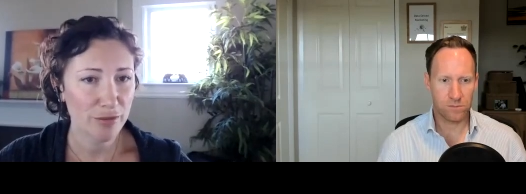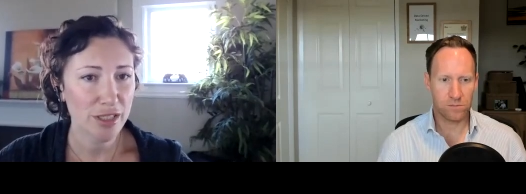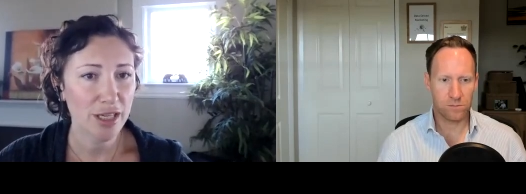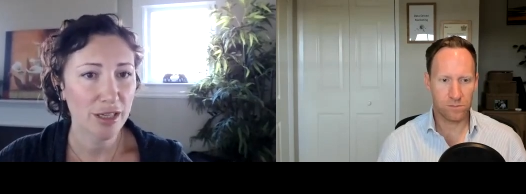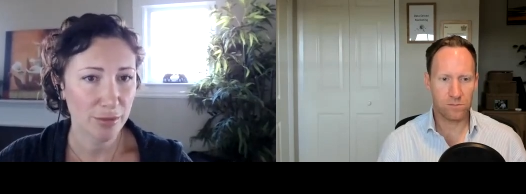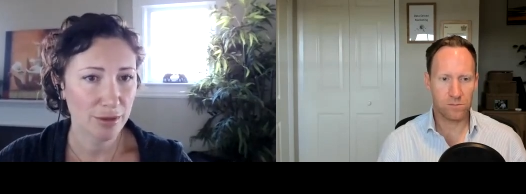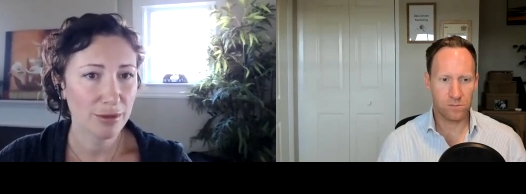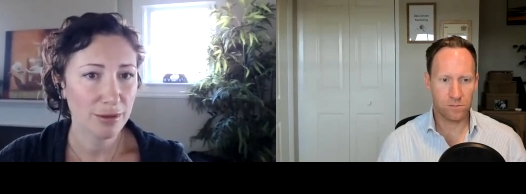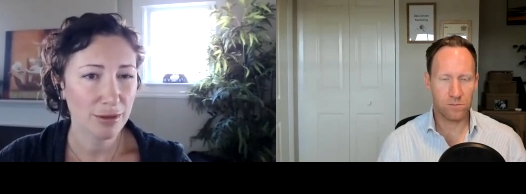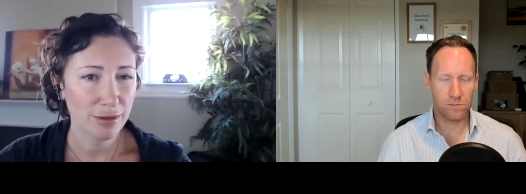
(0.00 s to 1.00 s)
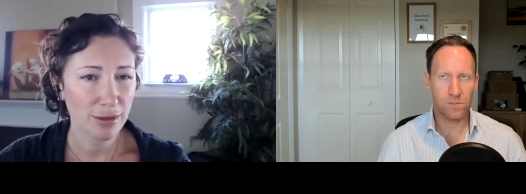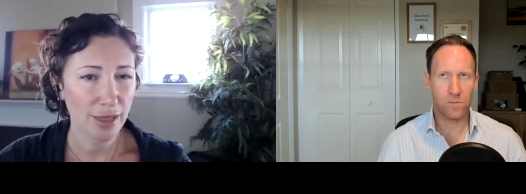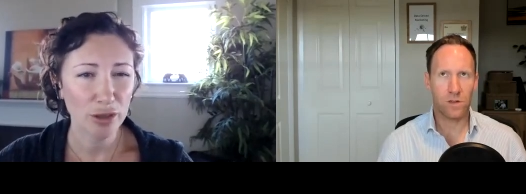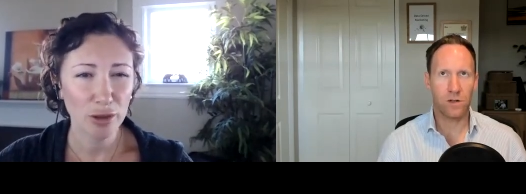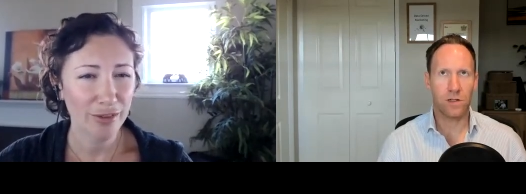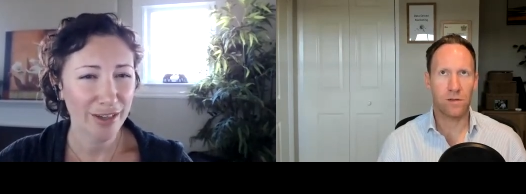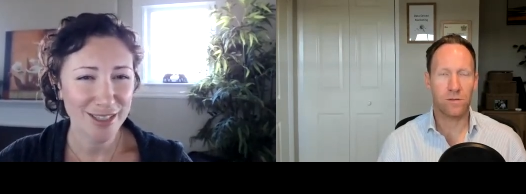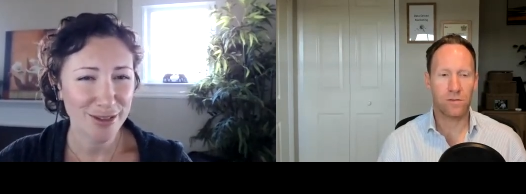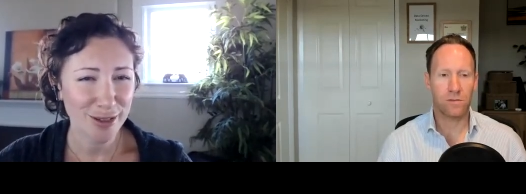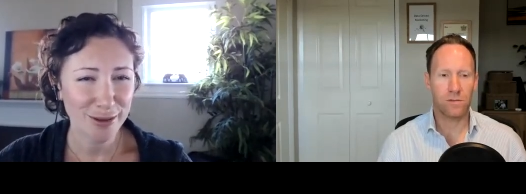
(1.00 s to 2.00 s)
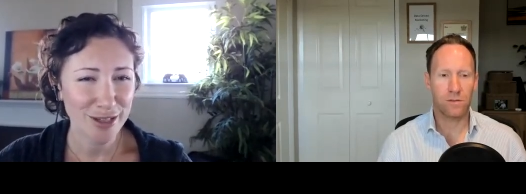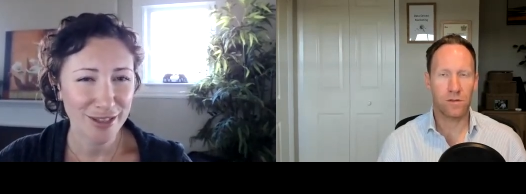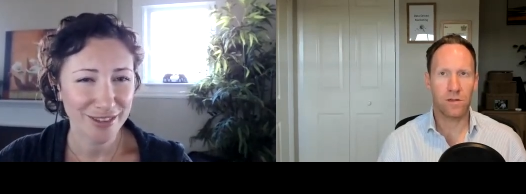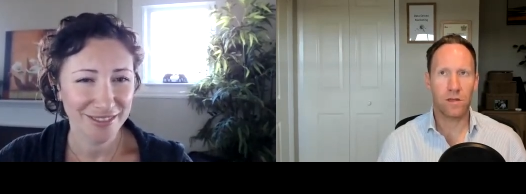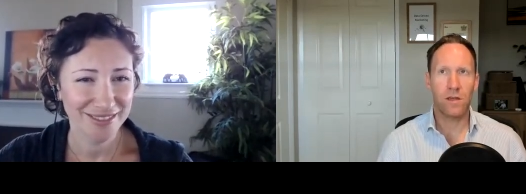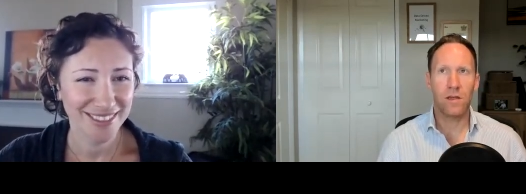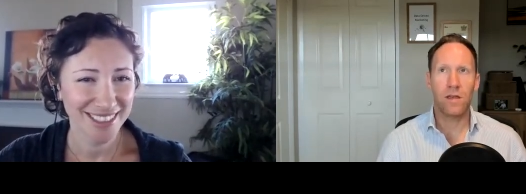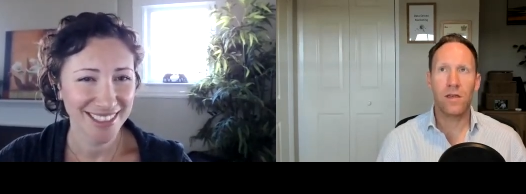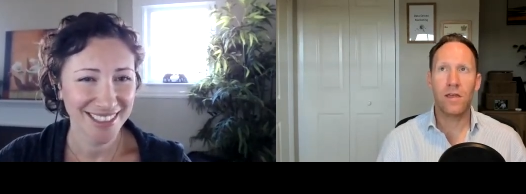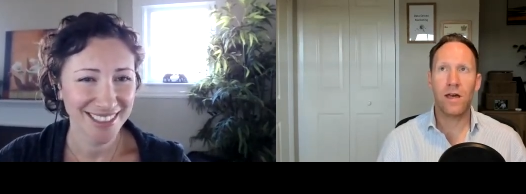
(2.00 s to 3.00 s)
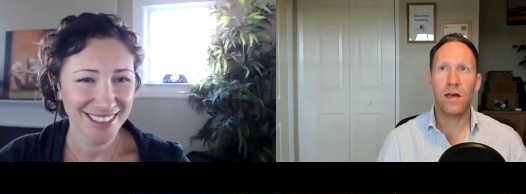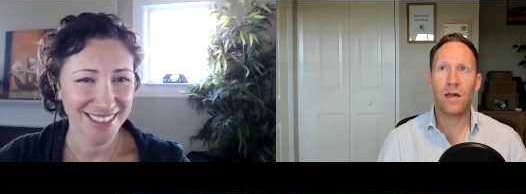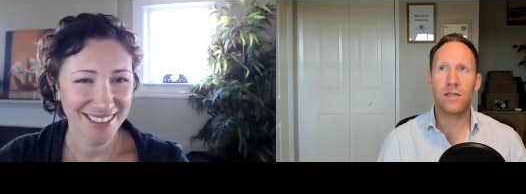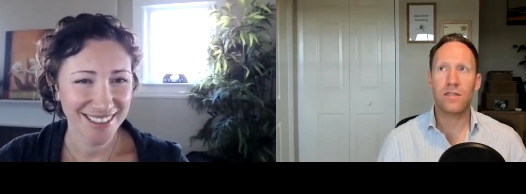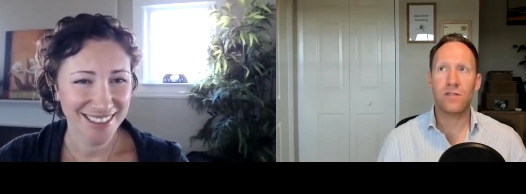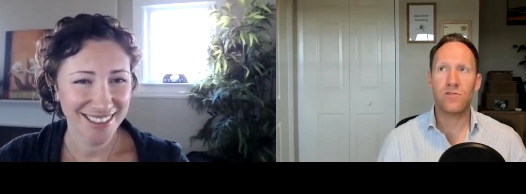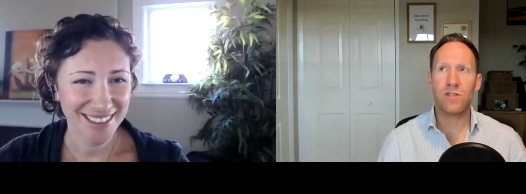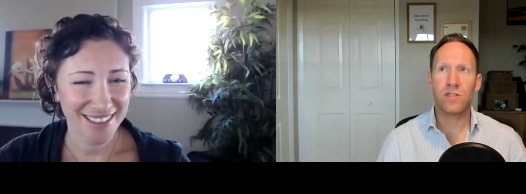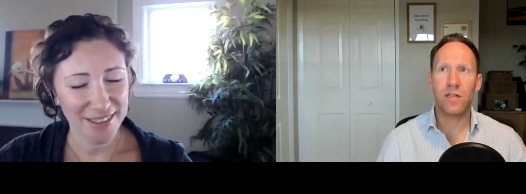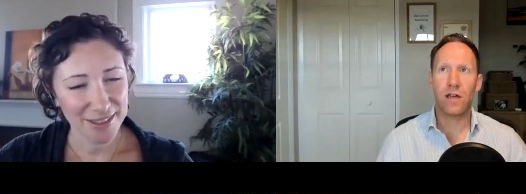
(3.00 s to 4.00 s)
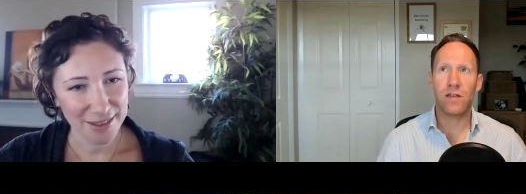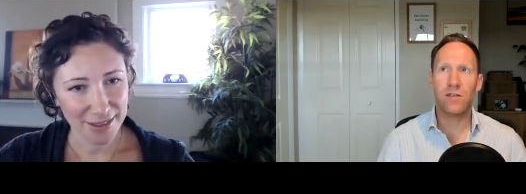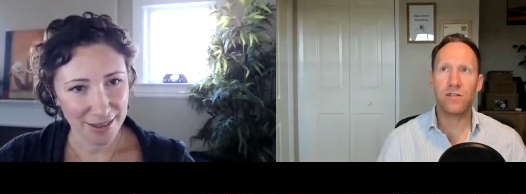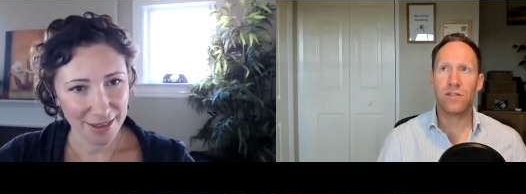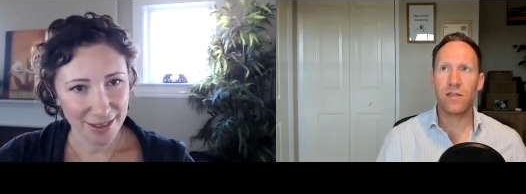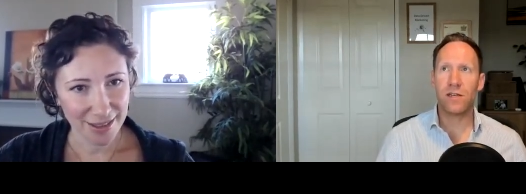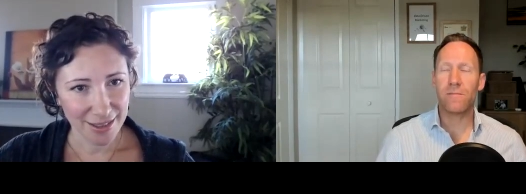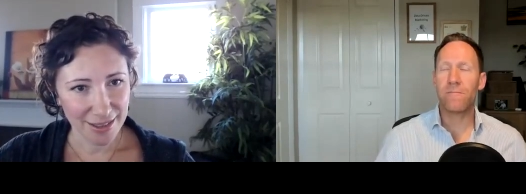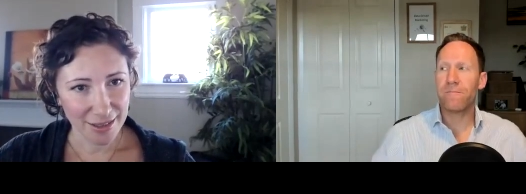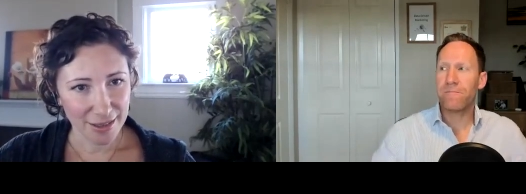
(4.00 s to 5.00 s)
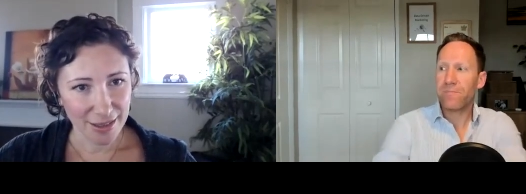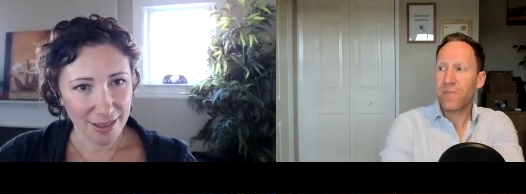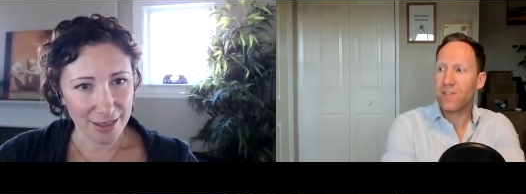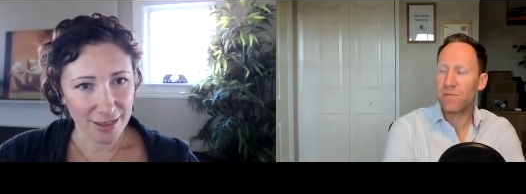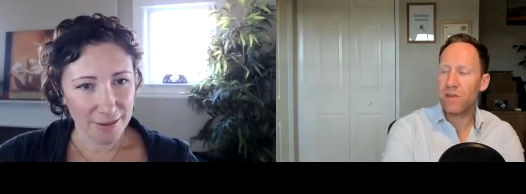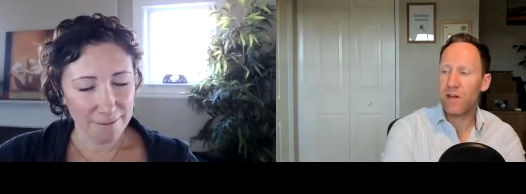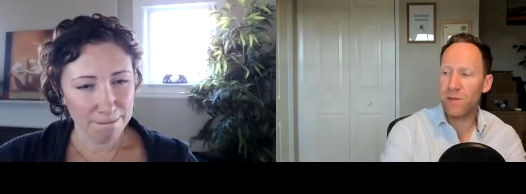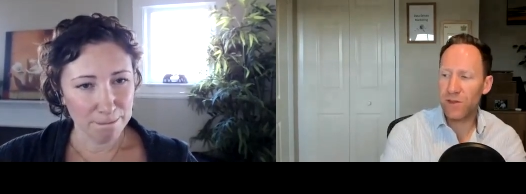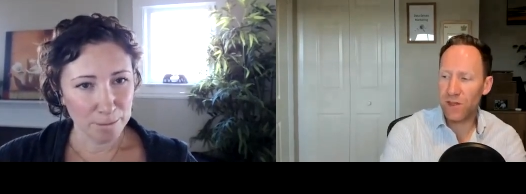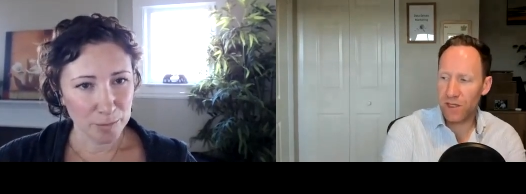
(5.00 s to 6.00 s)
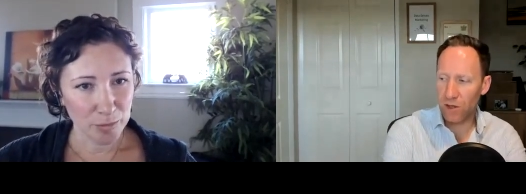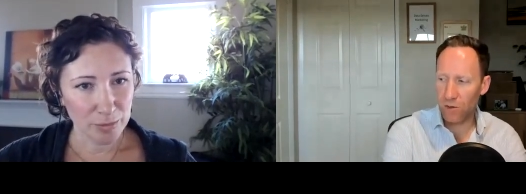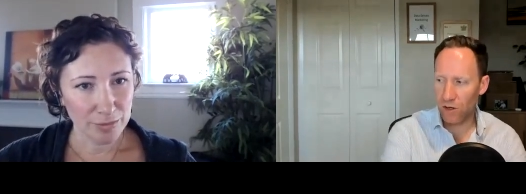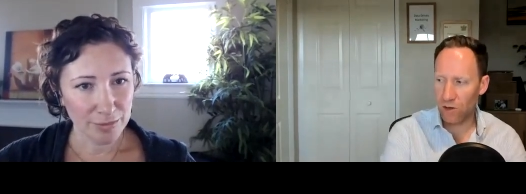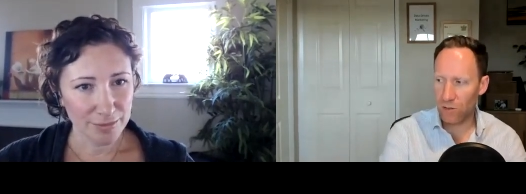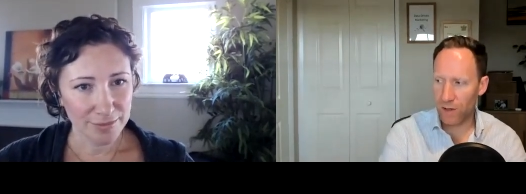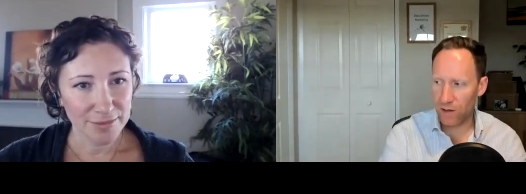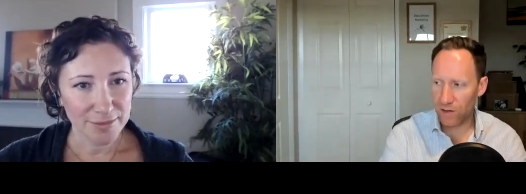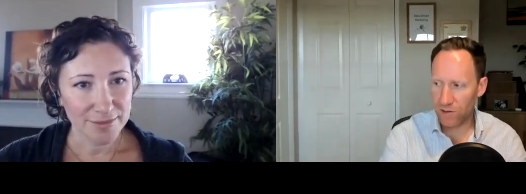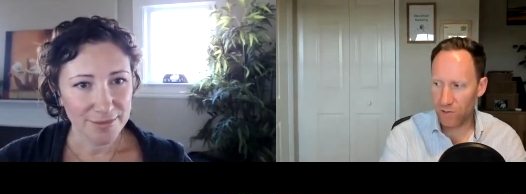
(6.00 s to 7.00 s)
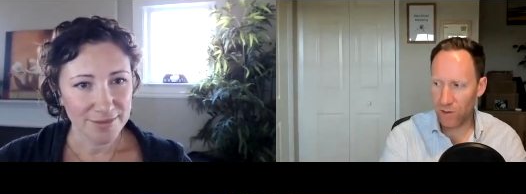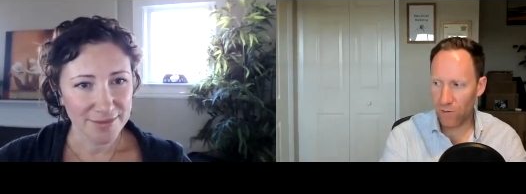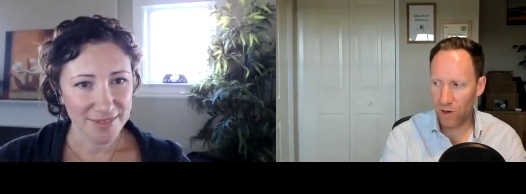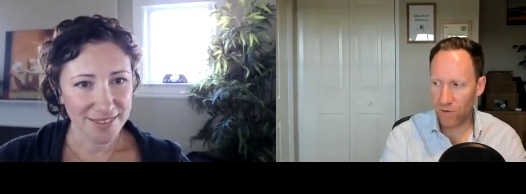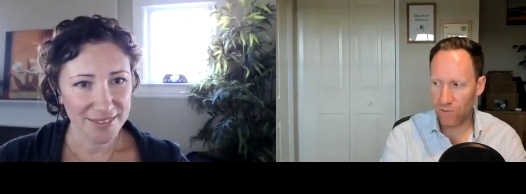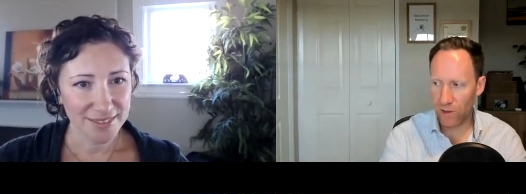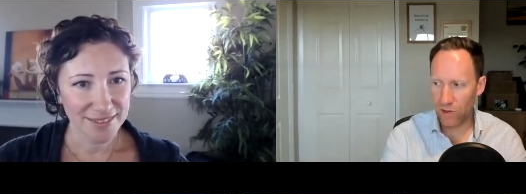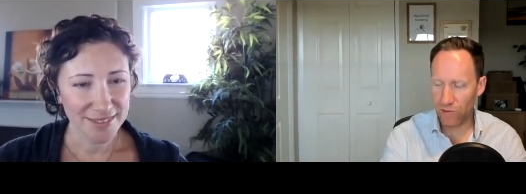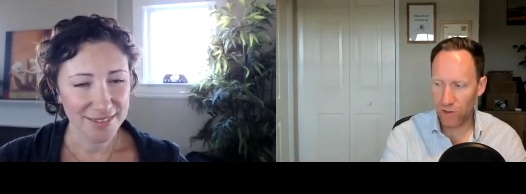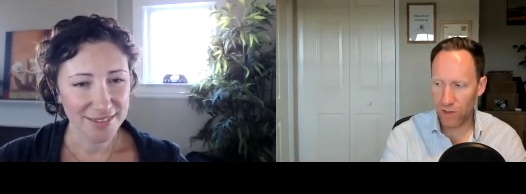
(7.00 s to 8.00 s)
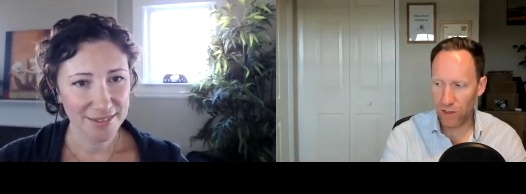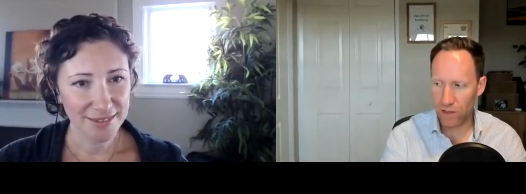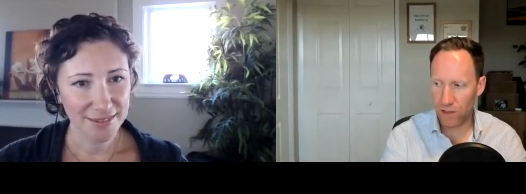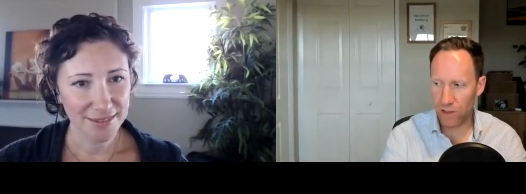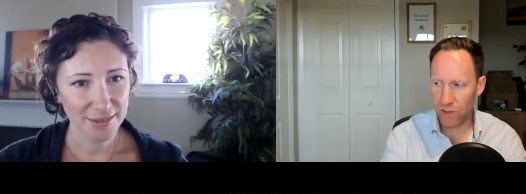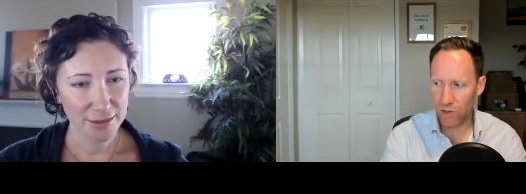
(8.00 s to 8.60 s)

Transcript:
Speaker 1: over time. I don't know if I answered your question.
Speaker 2: Yeah, it's interesting. I just think it's something I've been thinking quite a lot about. So my wife went through a, a